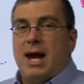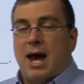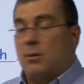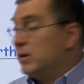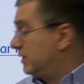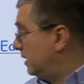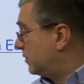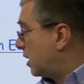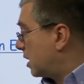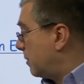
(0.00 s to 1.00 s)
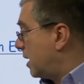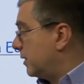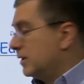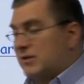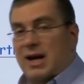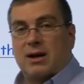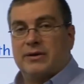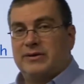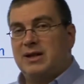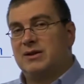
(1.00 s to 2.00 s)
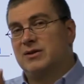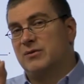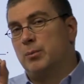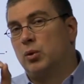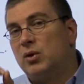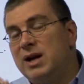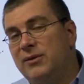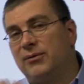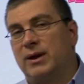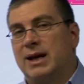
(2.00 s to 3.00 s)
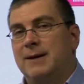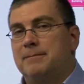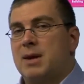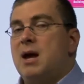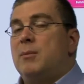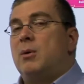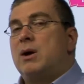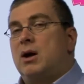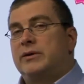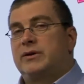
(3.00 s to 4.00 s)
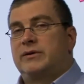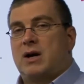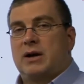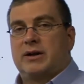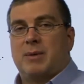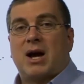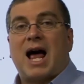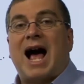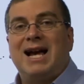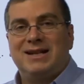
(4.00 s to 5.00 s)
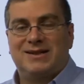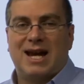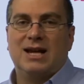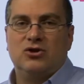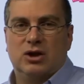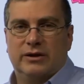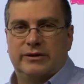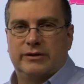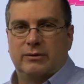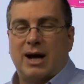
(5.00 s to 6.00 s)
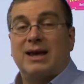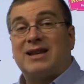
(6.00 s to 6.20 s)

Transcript: And we did talk about the cycle of seasons briefly, but we also talked about ice ages, right?